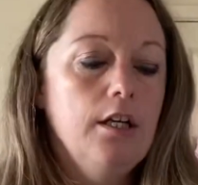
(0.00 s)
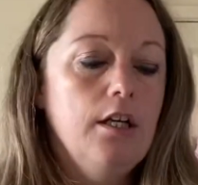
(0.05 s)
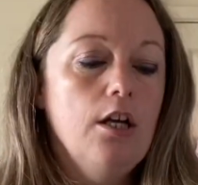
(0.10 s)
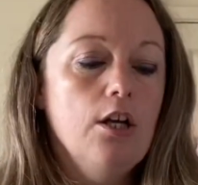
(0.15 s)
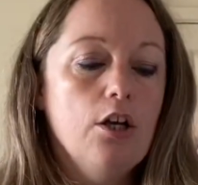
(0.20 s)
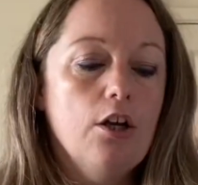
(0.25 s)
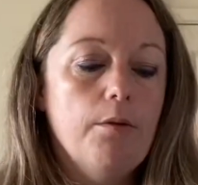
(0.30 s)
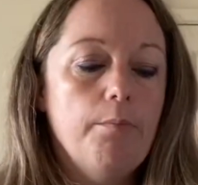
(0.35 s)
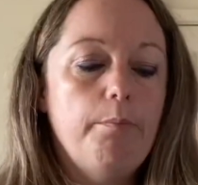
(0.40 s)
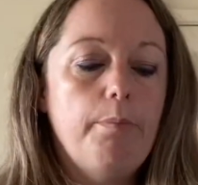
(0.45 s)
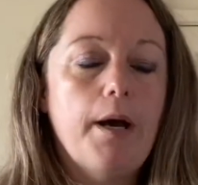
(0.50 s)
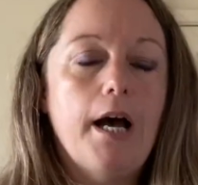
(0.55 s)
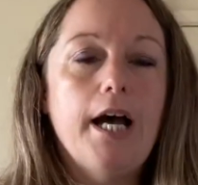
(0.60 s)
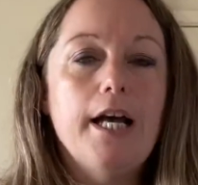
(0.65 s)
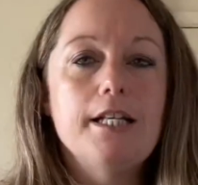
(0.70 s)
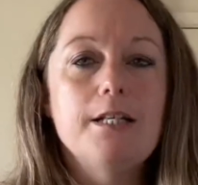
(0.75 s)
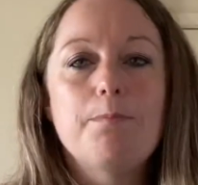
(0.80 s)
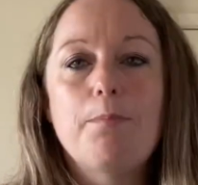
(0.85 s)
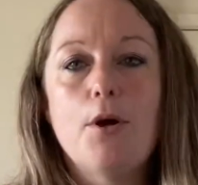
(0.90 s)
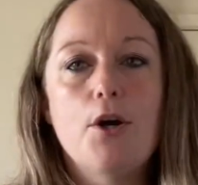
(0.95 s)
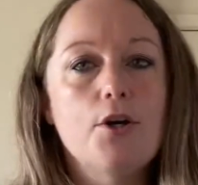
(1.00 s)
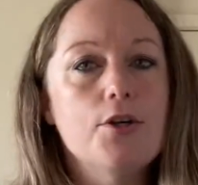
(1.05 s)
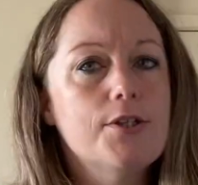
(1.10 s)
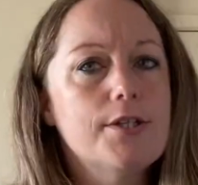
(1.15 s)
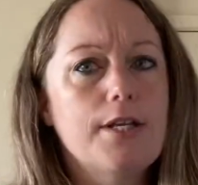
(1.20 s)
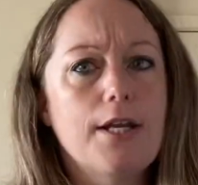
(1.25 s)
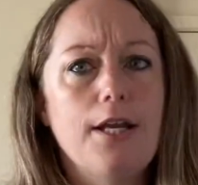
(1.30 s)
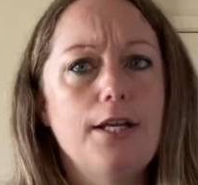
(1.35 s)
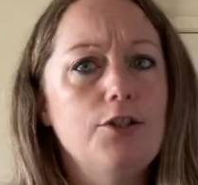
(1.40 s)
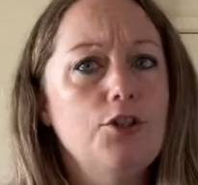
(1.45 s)
combined
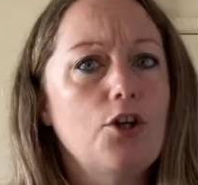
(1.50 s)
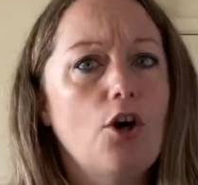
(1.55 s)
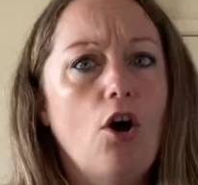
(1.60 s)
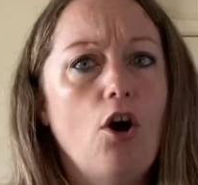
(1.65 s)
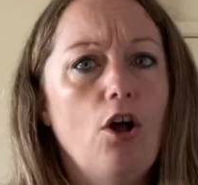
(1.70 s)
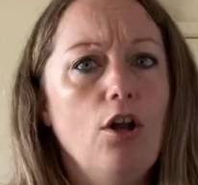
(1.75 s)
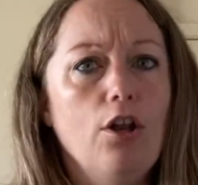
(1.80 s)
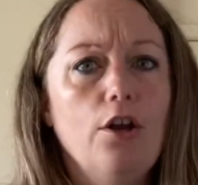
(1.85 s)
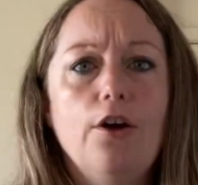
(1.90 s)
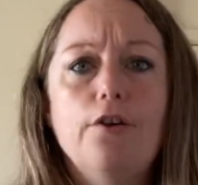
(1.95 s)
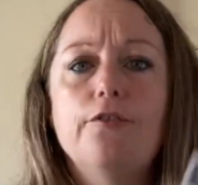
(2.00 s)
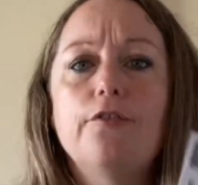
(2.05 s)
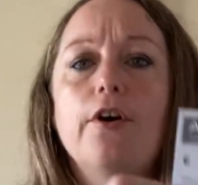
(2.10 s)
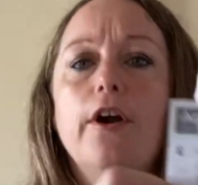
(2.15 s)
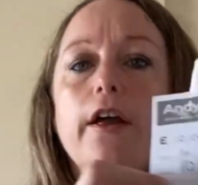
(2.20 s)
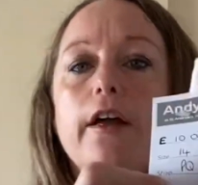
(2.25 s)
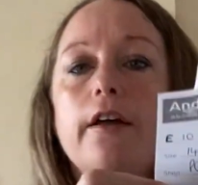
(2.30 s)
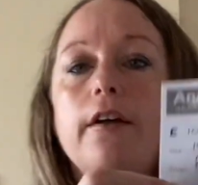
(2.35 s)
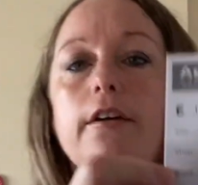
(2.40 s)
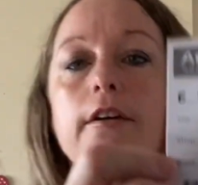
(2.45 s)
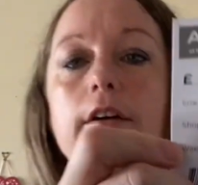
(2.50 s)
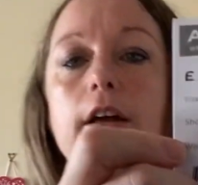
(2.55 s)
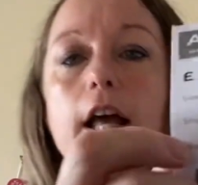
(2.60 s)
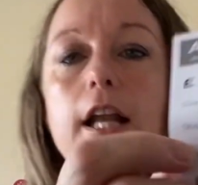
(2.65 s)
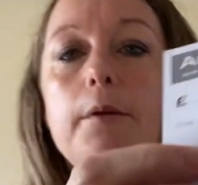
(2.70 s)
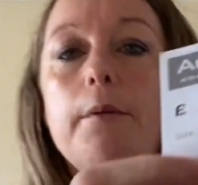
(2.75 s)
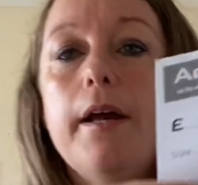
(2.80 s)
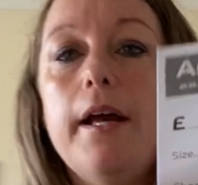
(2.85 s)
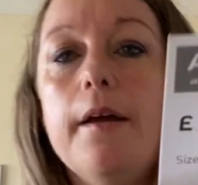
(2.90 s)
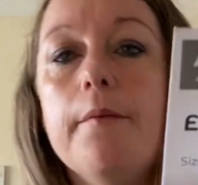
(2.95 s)
postage all over it.
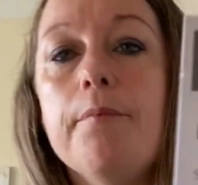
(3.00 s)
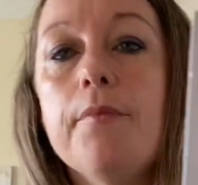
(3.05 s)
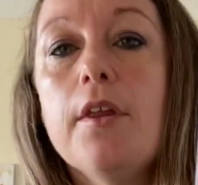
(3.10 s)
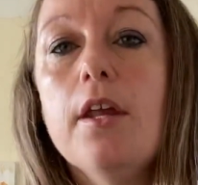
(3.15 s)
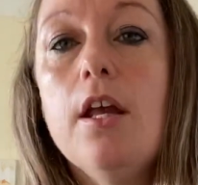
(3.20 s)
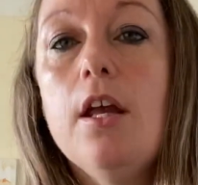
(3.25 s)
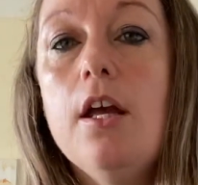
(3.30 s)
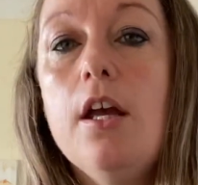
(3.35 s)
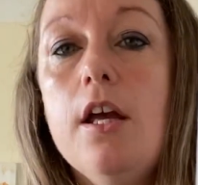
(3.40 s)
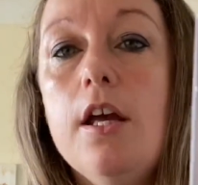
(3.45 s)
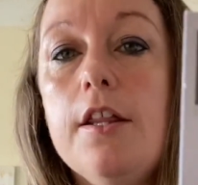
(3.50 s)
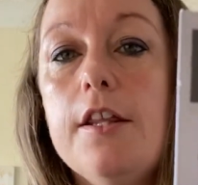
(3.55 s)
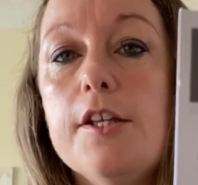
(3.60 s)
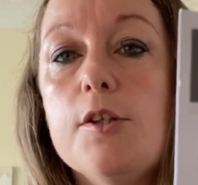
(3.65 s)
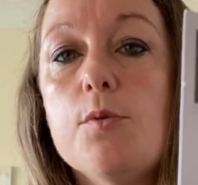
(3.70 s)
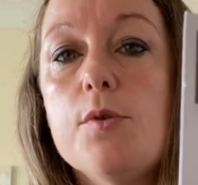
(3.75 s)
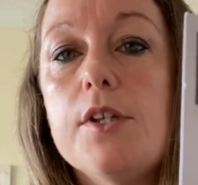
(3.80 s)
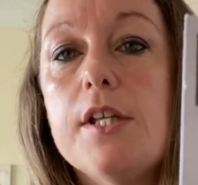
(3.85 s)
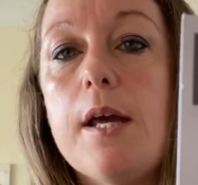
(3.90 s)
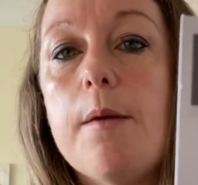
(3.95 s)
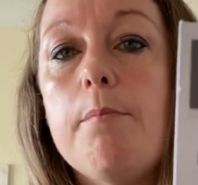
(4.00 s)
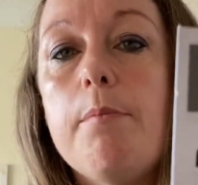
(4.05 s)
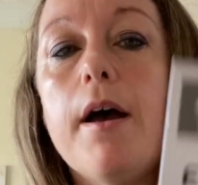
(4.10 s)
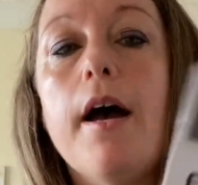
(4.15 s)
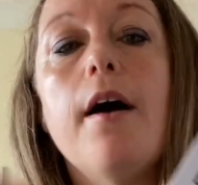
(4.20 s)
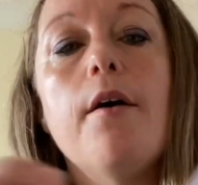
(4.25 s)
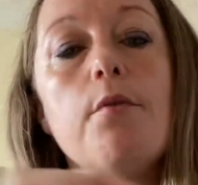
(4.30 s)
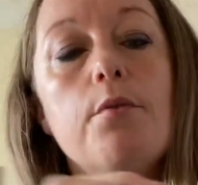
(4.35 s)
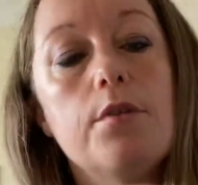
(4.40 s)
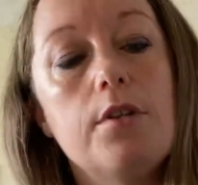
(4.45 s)
Anyway, this was
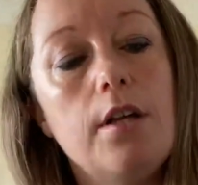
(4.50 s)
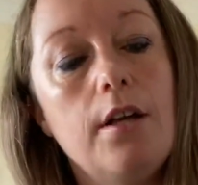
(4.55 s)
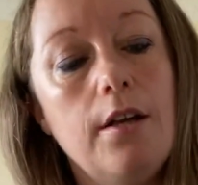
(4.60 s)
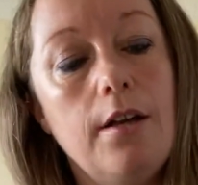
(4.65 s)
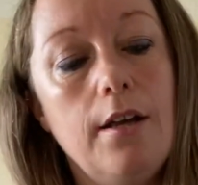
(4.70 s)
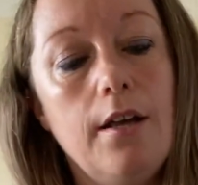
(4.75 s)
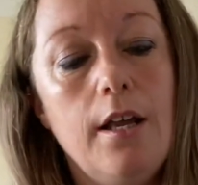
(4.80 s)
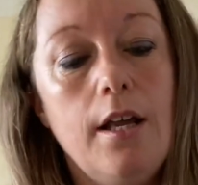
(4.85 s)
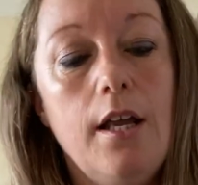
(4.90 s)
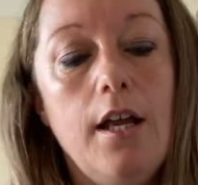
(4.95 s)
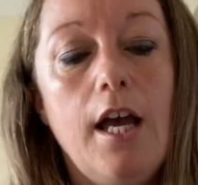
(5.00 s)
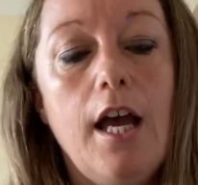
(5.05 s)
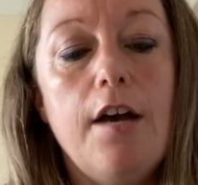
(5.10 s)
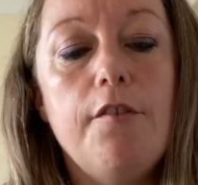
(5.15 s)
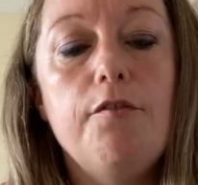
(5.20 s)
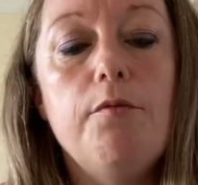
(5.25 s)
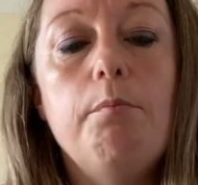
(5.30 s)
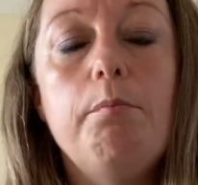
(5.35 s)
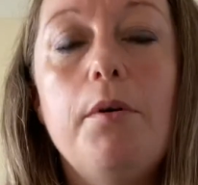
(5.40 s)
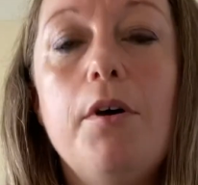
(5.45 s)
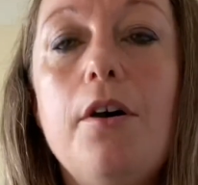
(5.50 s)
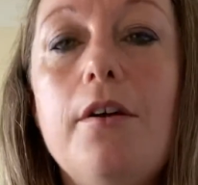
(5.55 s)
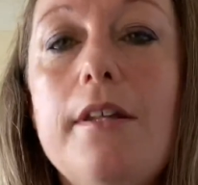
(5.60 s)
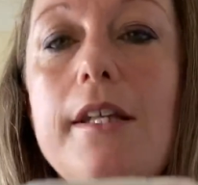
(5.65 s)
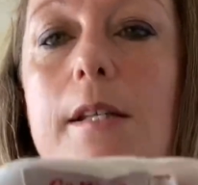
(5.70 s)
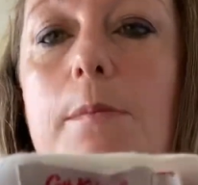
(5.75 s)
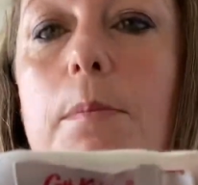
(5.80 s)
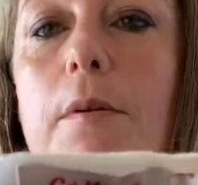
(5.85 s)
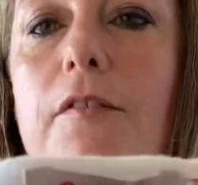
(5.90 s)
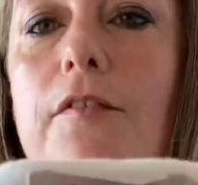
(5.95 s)
£10. Haven't bought
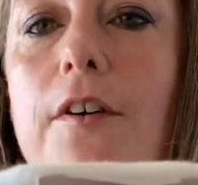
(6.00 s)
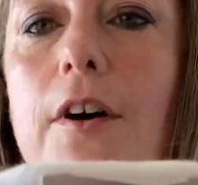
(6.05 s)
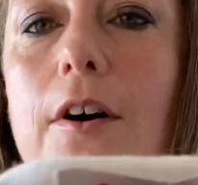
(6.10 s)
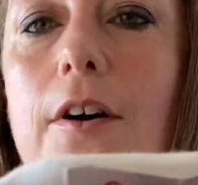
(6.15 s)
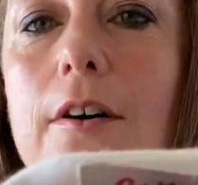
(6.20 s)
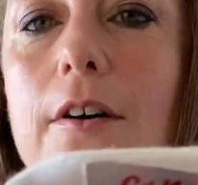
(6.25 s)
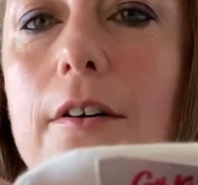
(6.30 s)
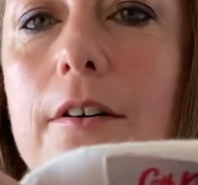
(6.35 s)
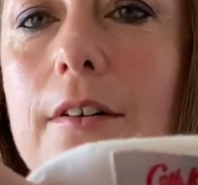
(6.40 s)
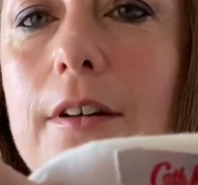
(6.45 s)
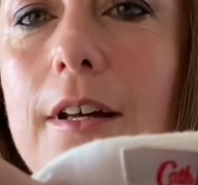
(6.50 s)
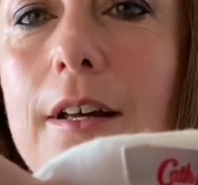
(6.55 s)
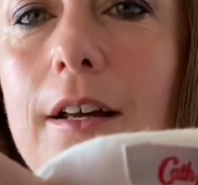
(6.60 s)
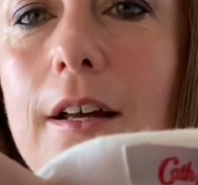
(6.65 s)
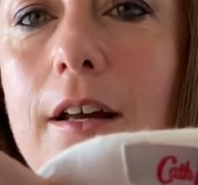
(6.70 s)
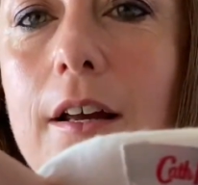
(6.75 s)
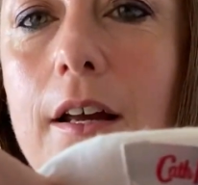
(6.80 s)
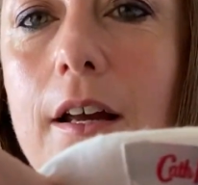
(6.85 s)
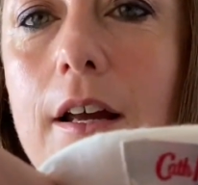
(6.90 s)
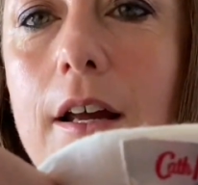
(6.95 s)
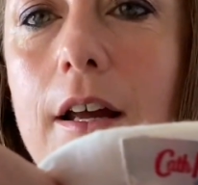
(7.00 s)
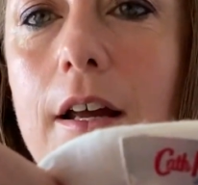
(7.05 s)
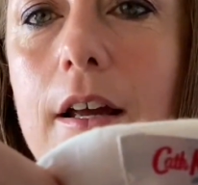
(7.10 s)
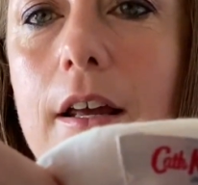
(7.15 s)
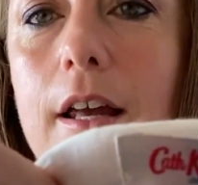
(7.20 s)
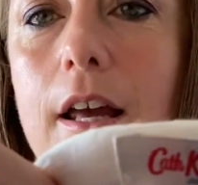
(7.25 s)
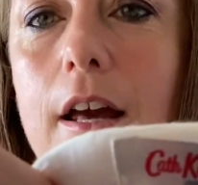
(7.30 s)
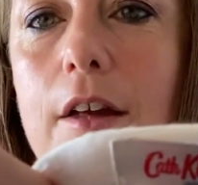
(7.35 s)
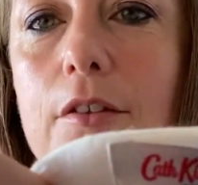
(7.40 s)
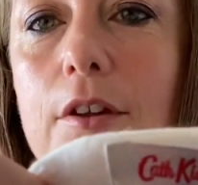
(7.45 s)
this before.
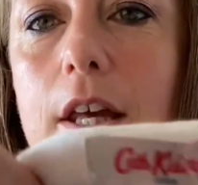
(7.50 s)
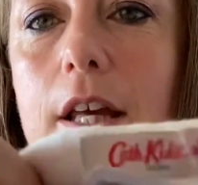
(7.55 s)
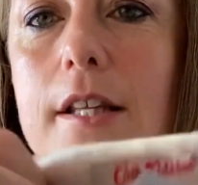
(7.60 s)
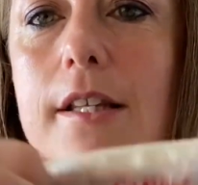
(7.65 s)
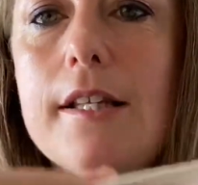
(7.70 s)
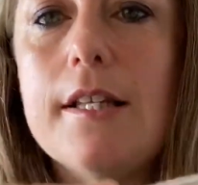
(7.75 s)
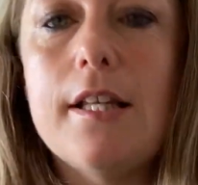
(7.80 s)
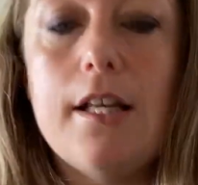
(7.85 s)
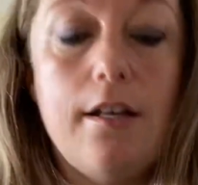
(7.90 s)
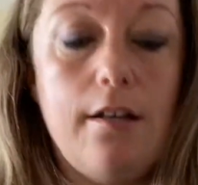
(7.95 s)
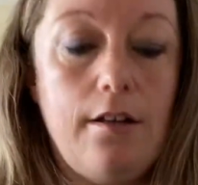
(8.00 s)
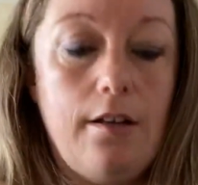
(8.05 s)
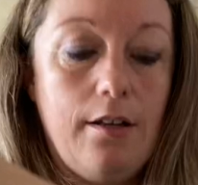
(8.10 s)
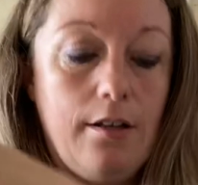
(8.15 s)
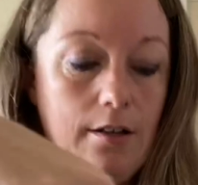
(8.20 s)
Kath Kidson.